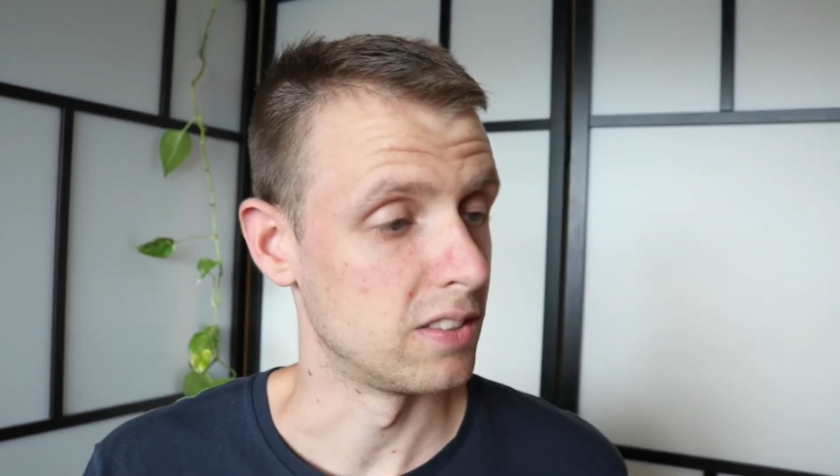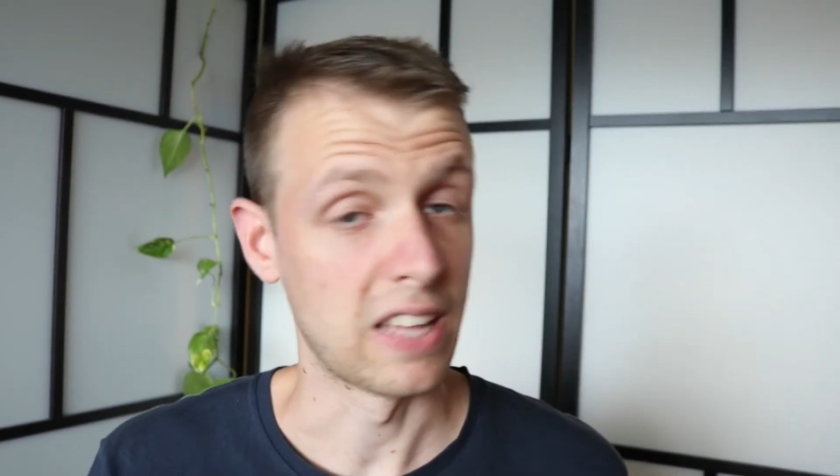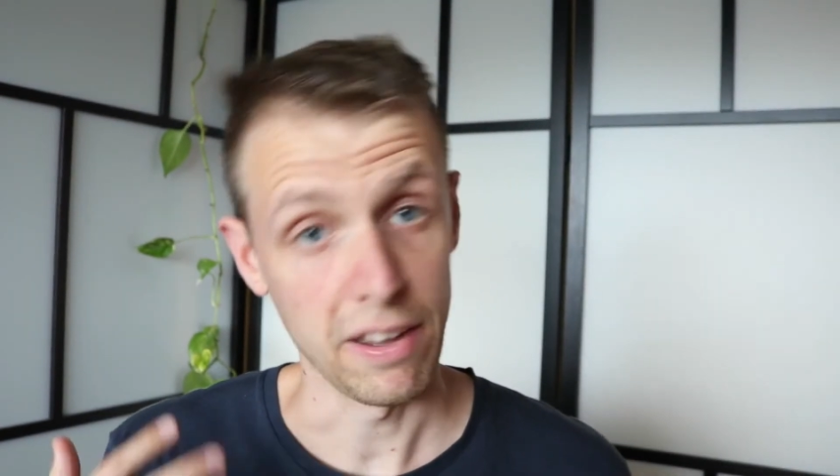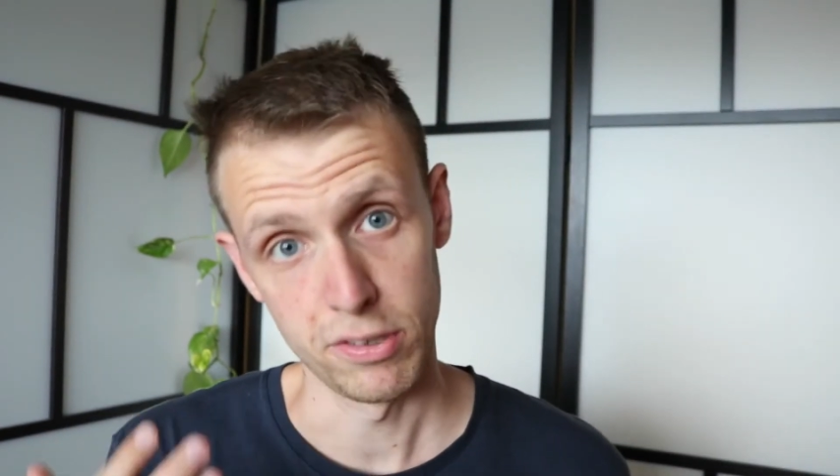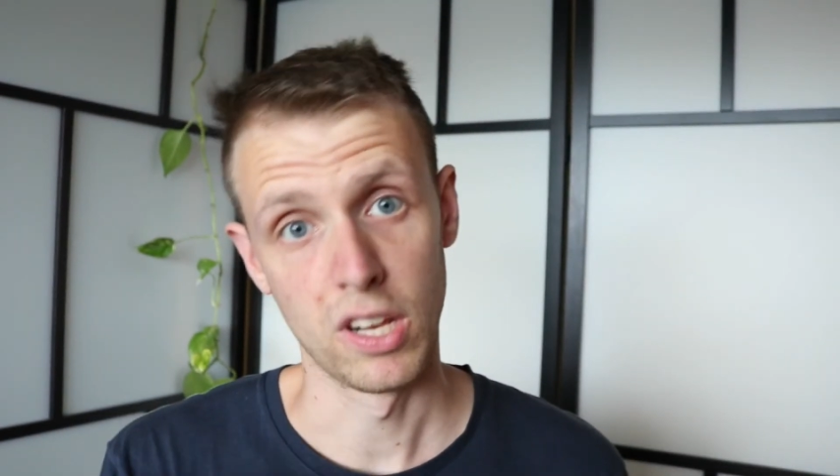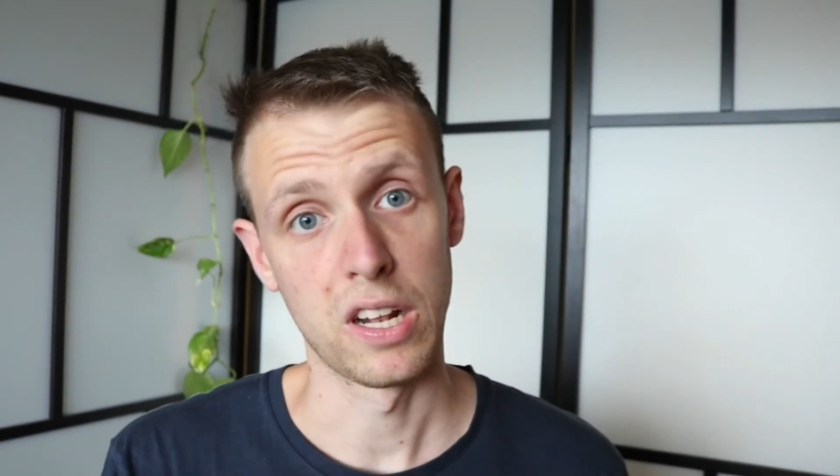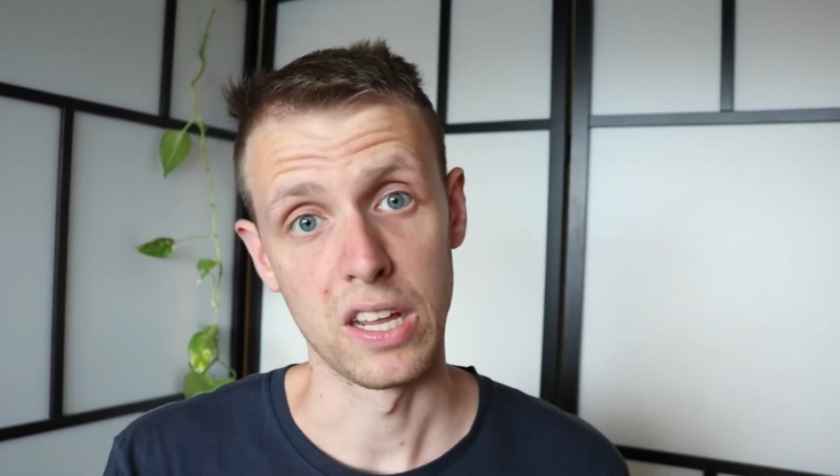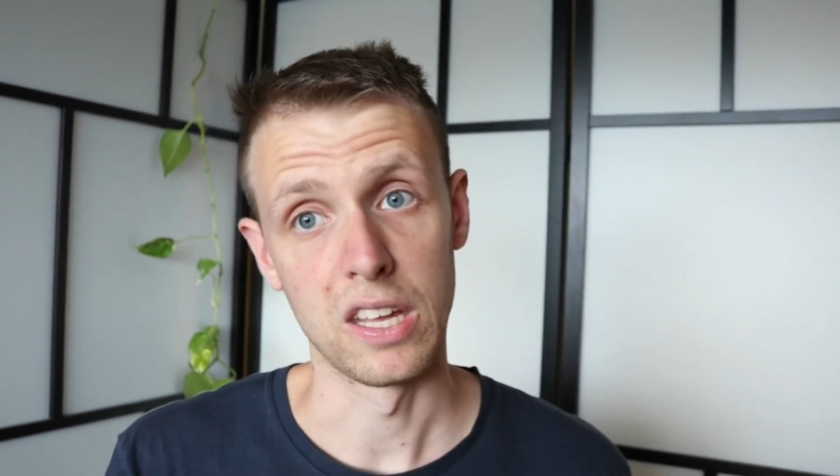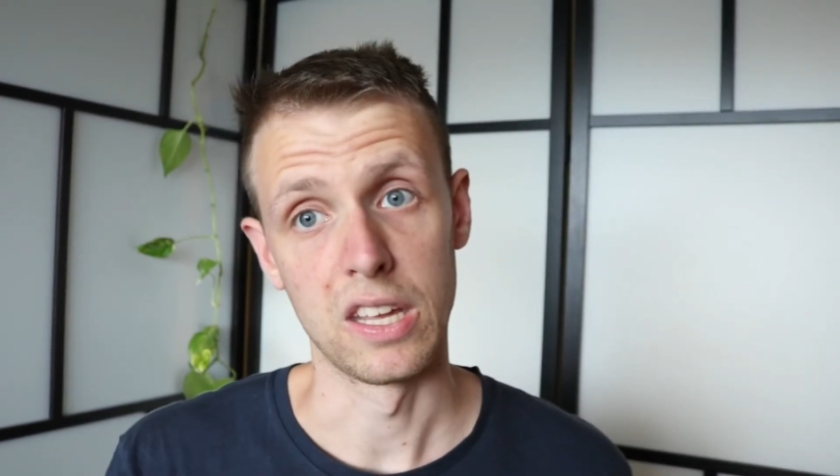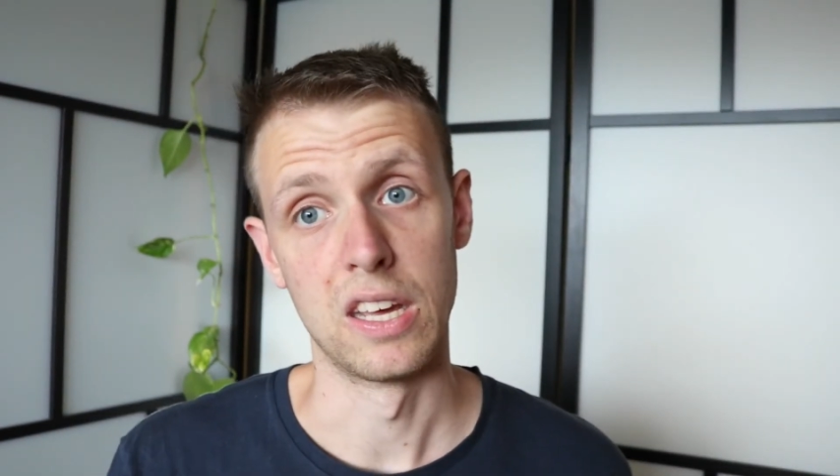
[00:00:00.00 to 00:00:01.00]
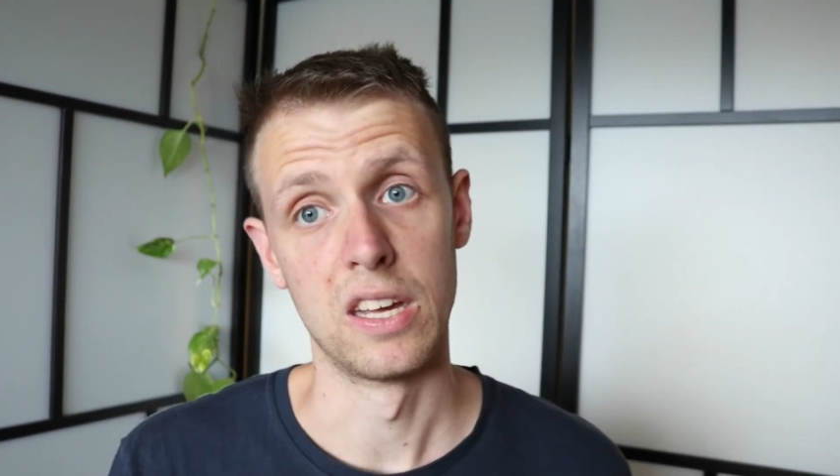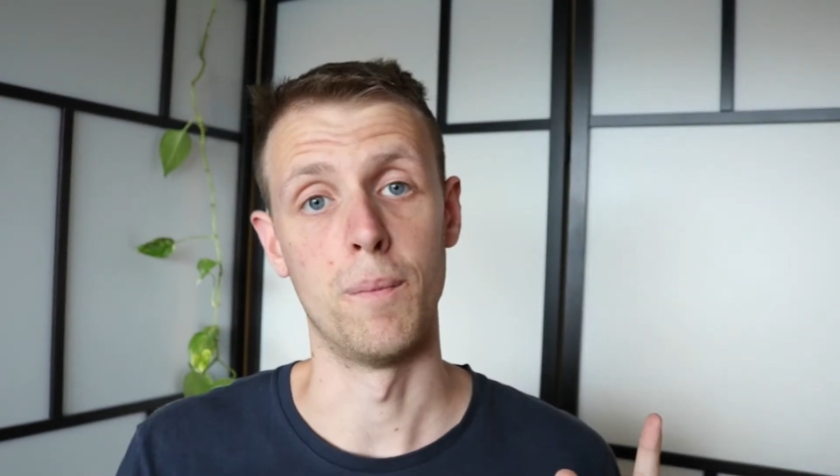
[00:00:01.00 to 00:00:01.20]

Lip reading: definitely